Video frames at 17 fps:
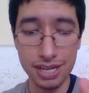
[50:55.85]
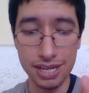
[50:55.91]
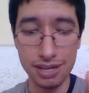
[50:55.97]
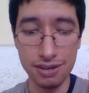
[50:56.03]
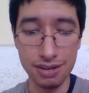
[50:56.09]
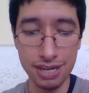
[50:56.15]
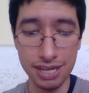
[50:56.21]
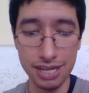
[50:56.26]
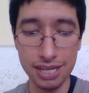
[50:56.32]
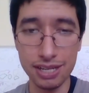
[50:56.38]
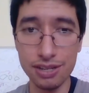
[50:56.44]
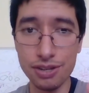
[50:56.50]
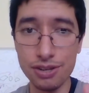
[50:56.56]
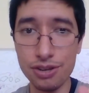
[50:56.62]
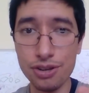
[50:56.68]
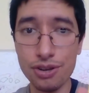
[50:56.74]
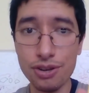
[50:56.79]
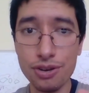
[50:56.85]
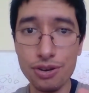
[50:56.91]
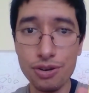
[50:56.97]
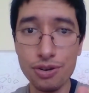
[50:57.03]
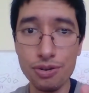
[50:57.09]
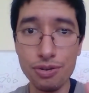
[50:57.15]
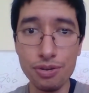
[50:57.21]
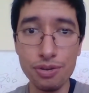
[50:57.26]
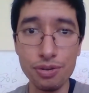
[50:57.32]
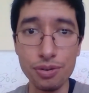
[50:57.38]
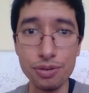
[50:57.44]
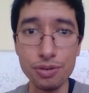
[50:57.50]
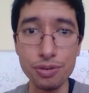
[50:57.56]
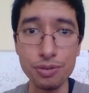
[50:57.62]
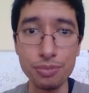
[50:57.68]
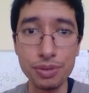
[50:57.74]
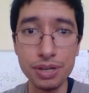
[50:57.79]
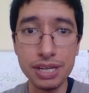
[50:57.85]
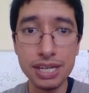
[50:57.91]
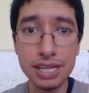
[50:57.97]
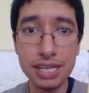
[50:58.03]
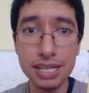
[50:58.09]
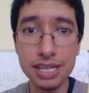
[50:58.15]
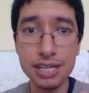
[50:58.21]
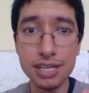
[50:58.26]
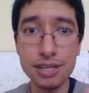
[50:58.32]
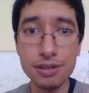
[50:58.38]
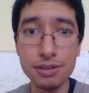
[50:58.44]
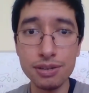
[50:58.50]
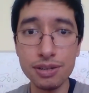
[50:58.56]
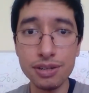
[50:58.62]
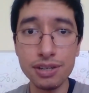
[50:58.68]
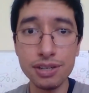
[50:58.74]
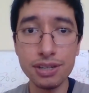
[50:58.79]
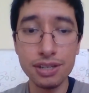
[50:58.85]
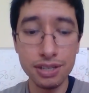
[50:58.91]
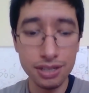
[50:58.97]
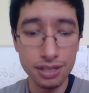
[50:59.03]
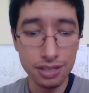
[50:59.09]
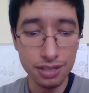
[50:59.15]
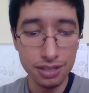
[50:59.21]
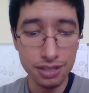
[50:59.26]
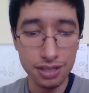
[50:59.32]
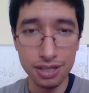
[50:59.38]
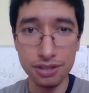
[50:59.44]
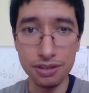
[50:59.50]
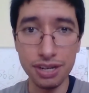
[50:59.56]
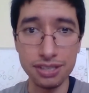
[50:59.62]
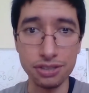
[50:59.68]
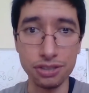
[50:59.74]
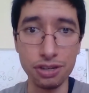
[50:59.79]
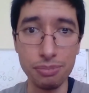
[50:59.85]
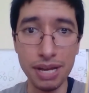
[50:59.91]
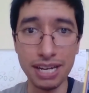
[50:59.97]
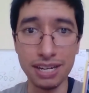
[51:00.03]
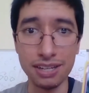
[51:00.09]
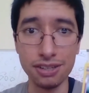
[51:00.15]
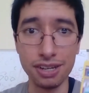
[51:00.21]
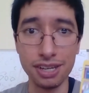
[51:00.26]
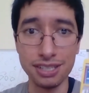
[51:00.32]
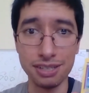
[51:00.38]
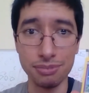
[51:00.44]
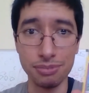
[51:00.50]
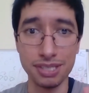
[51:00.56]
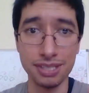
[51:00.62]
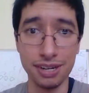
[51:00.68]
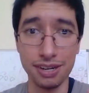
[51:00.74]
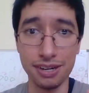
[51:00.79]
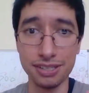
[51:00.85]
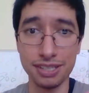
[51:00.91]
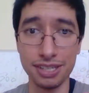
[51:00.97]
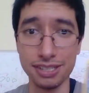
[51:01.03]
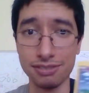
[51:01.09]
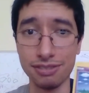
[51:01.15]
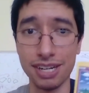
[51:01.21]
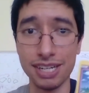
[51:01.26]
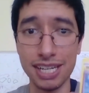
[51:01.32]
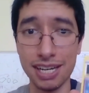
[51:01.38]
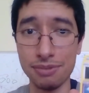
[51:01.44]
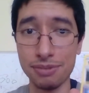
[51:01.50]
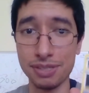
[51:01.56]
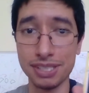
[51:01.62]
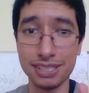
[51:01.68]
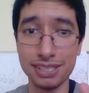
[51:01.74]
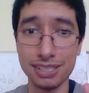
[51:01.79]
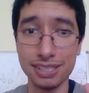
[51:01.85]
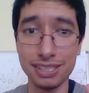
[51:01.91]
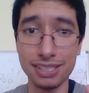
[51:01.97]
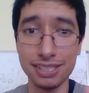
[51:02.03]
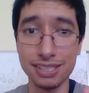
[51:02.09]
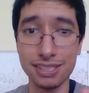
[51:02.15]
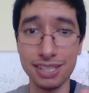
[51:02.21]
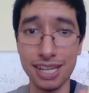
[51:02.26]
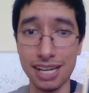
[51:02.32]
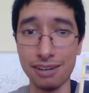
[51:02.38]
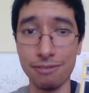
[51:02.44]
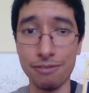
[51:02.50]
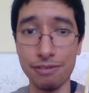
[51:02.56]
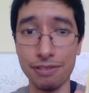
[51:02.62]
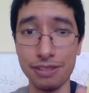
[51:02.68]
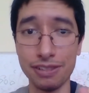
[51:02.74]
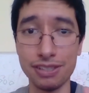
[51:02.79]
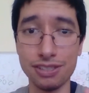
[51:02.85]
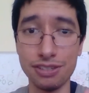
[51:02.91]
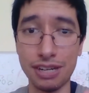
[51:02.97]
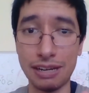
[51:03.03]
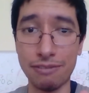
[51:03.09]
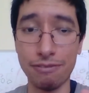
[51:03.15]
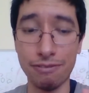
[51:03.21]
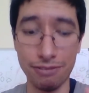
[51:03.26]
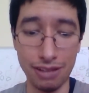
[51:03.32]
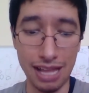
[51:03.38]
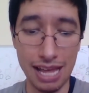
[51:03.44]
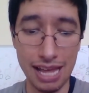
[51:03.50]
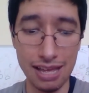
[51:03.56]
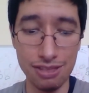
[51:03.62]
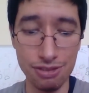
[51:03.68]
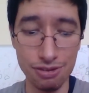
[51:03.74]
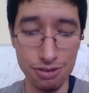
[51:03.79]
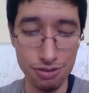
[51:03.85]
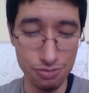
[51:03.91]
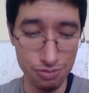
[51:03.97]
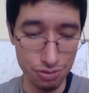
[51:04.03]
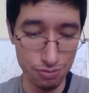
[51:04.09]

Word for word: Alright. Hmm. I'm gonna have to go back and look at some of these cards because right now I'm just kind of fly through.